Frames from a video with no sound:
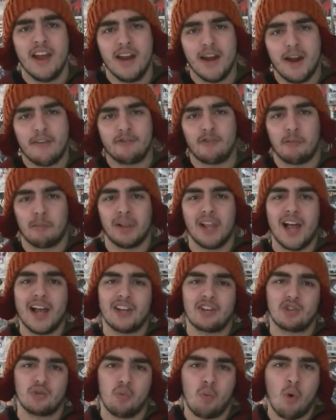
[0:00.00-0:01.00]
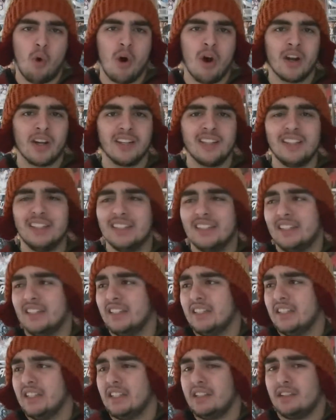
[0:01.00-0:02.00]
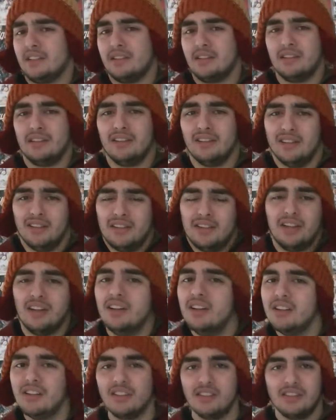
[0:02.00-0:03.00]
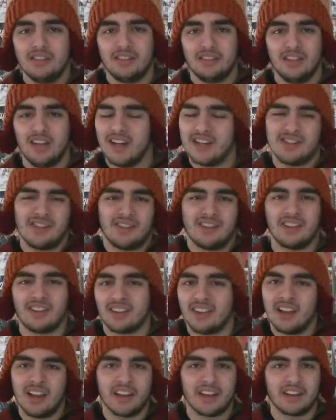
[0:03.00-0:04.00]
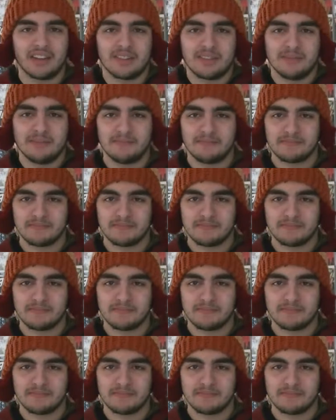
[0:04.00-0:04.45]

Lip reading: After Black Swan, I just didn't like it.